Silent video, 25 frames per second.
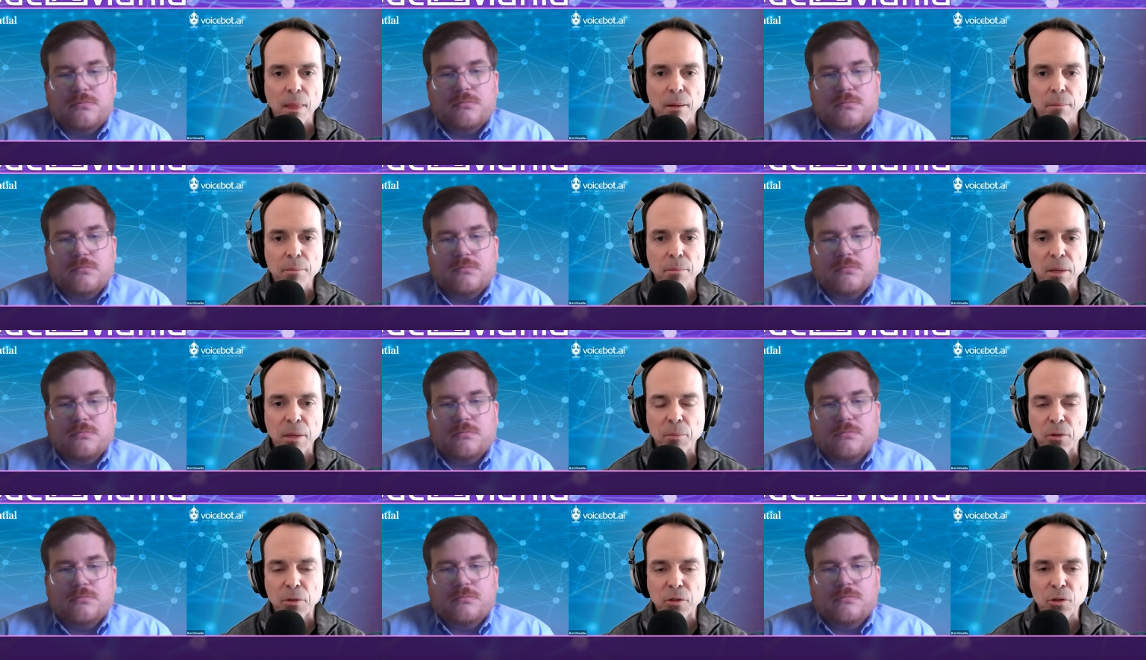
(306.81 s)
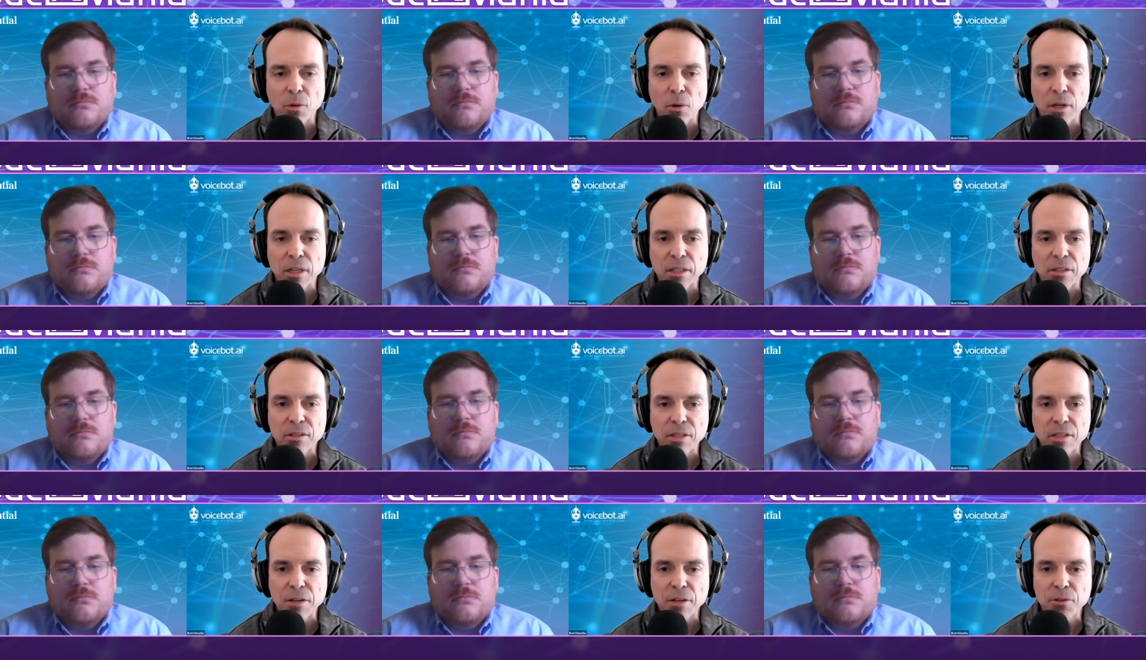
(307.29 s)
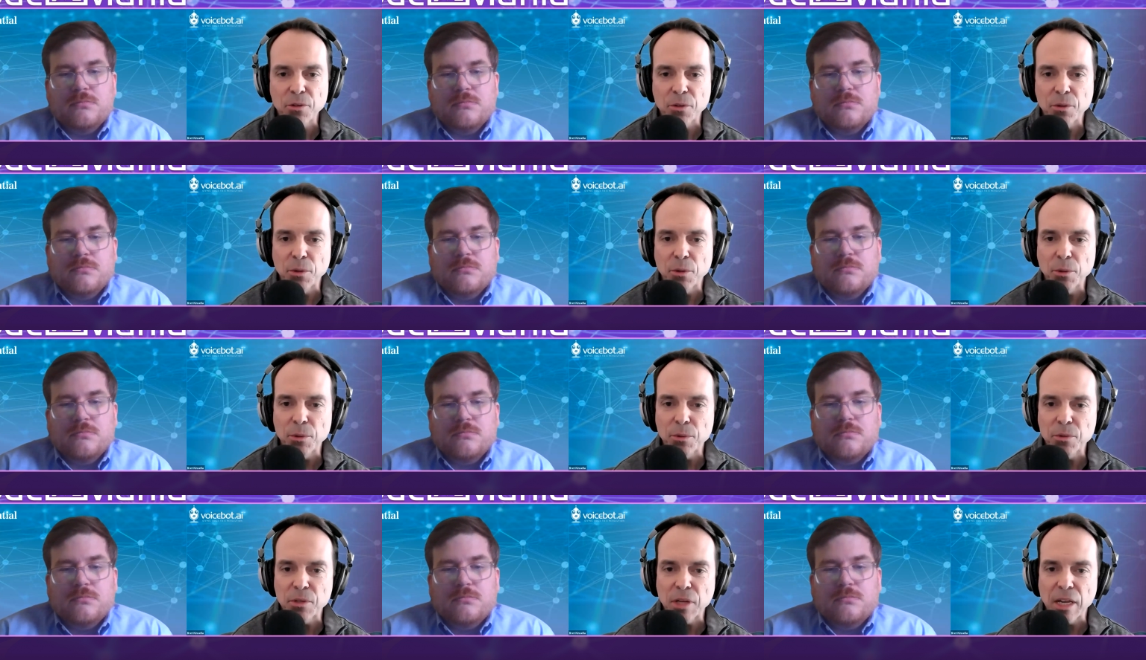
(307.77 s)
Speaker 1: people in your organization that
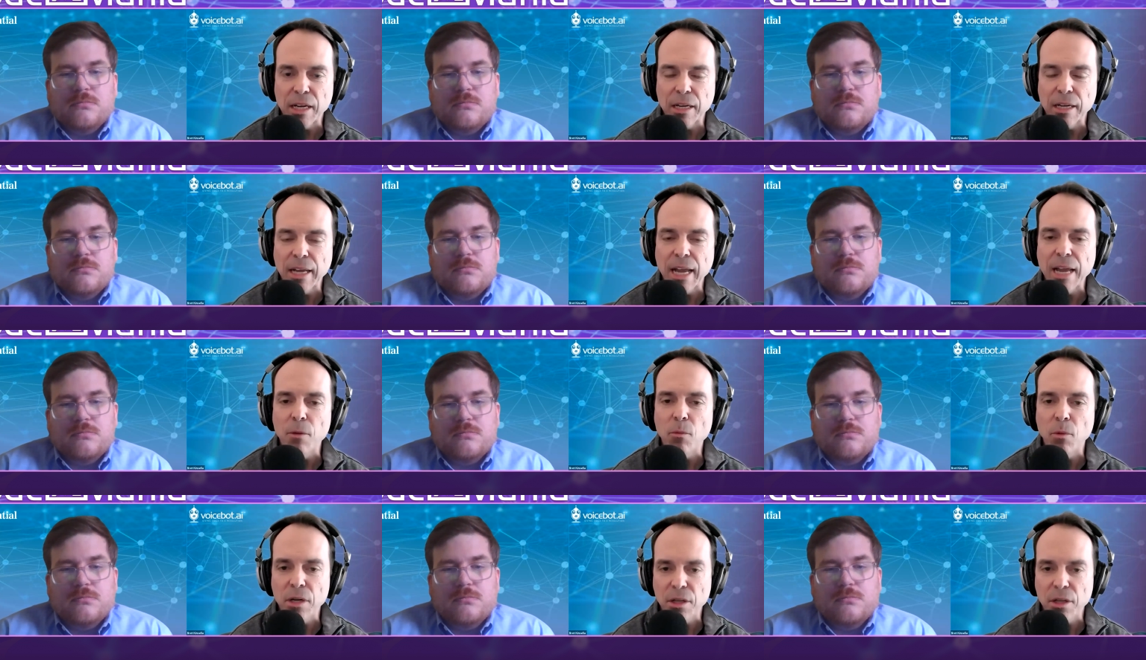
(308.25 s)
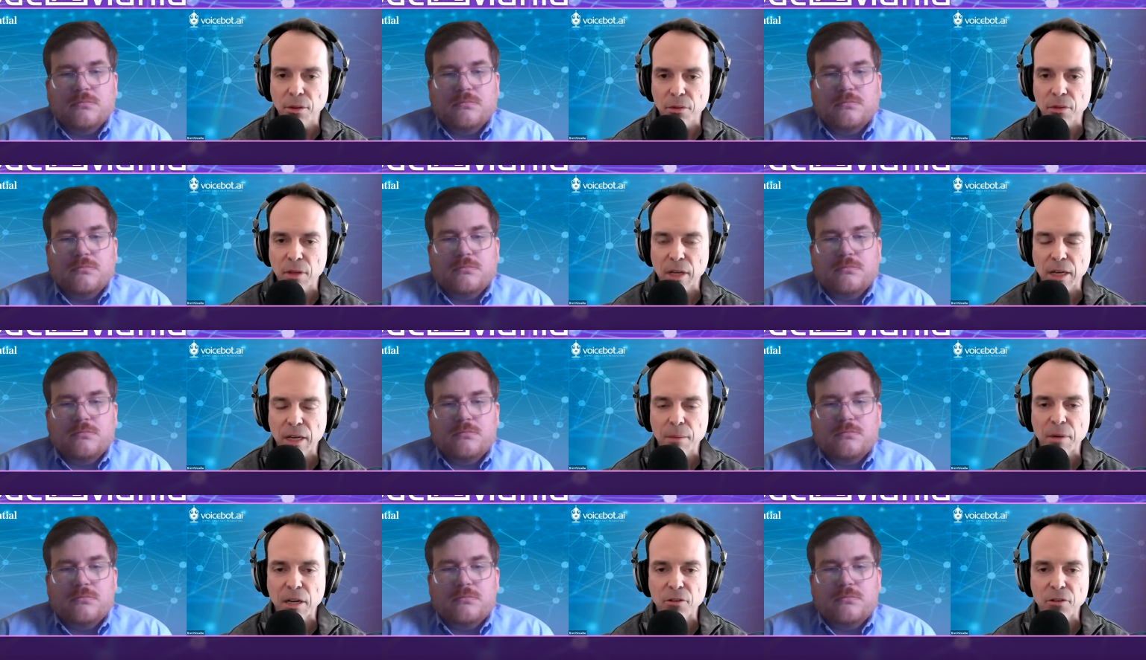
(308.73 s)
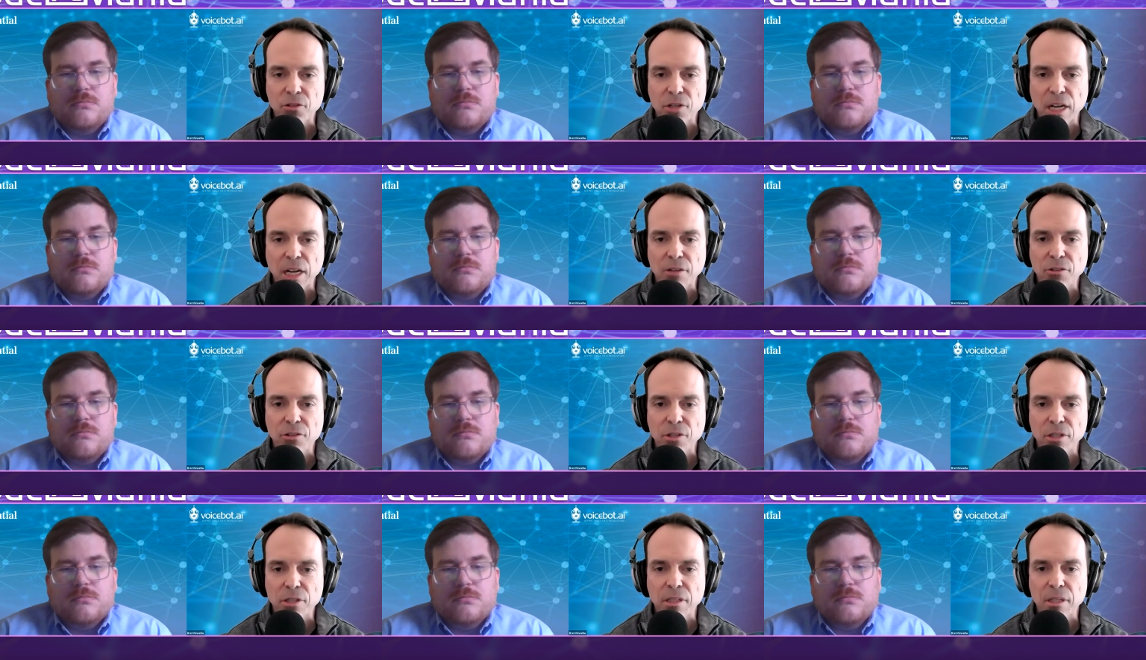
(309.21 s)
are saying, "Hey, what do you think about
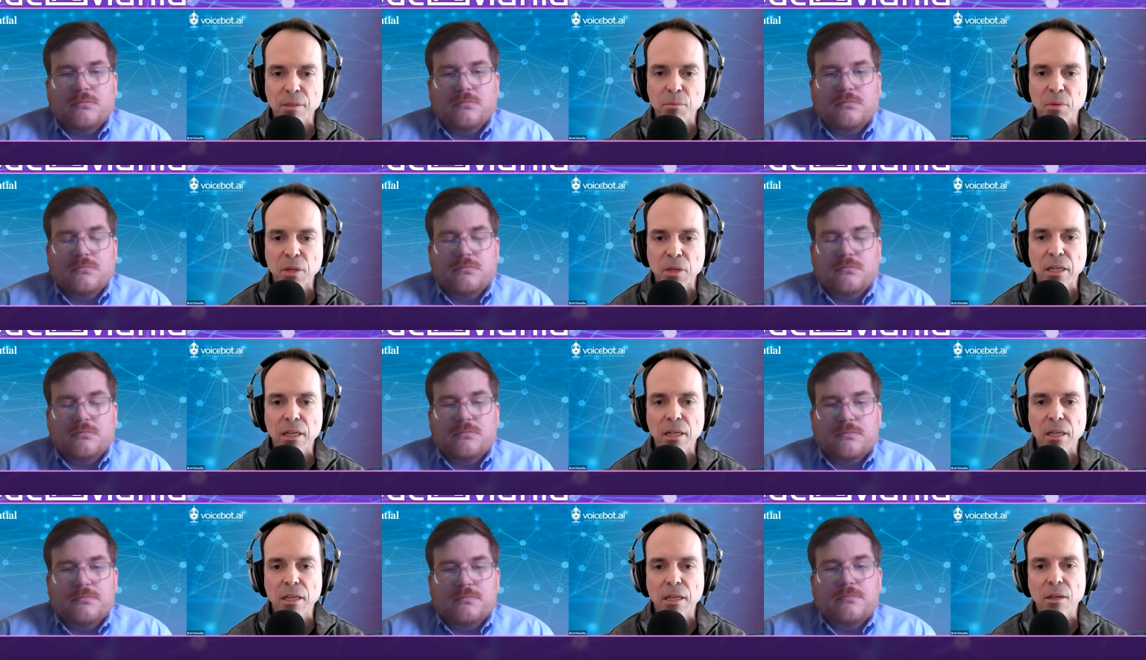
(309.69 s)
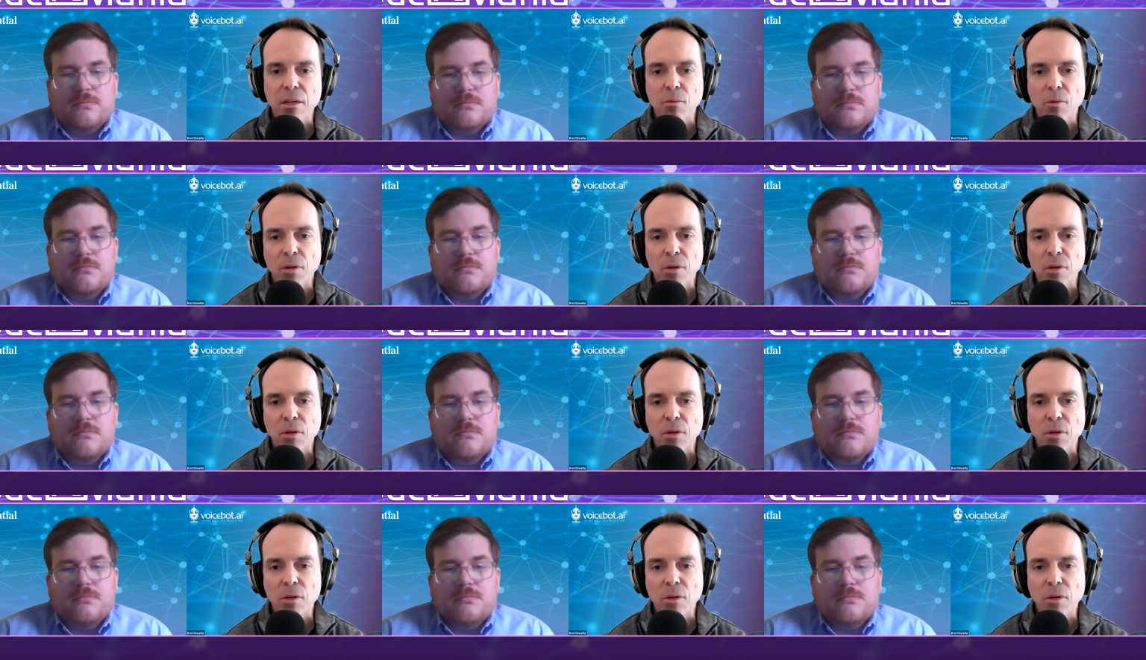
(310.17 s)
ChatGTP?